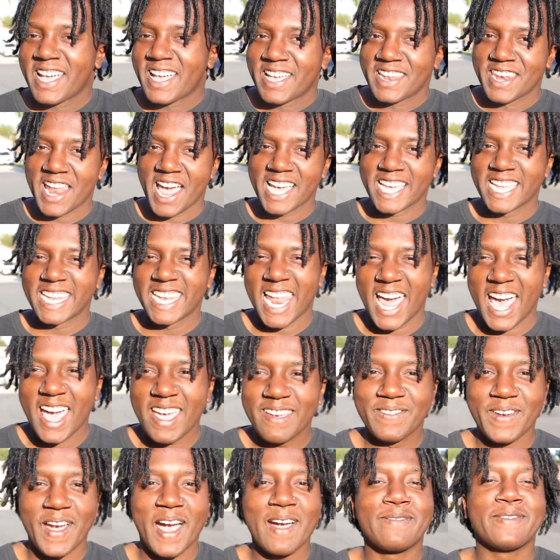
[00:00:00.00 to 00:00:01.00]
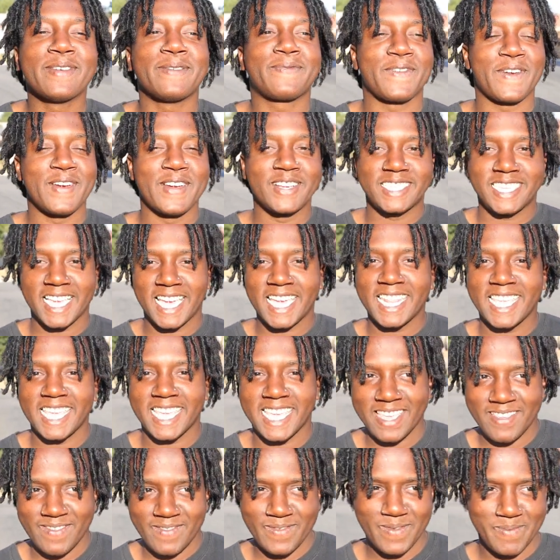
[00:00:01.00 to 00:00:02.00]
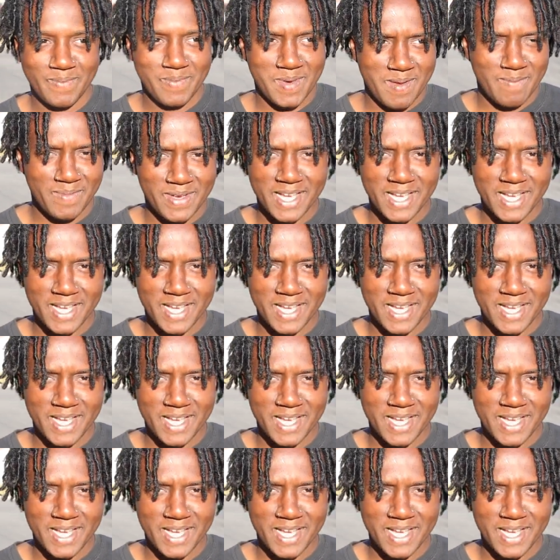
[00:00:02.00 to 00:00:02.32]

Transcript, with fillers: Not gonna lie, bro. I prefer JDM, but